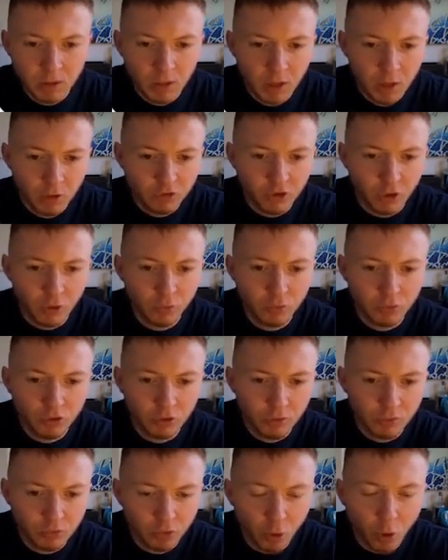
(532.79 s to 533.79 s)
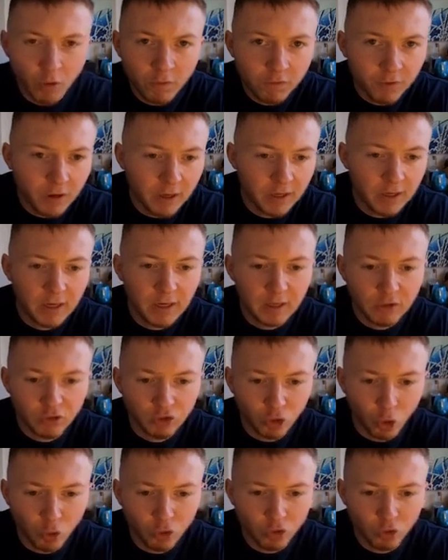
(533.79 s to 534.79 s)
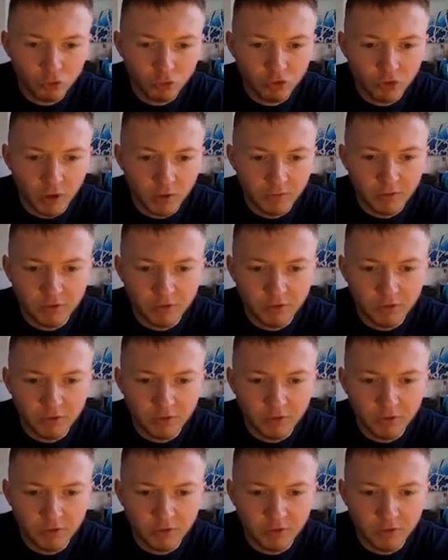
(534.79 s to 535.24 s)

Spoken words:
So your offer here is not your service.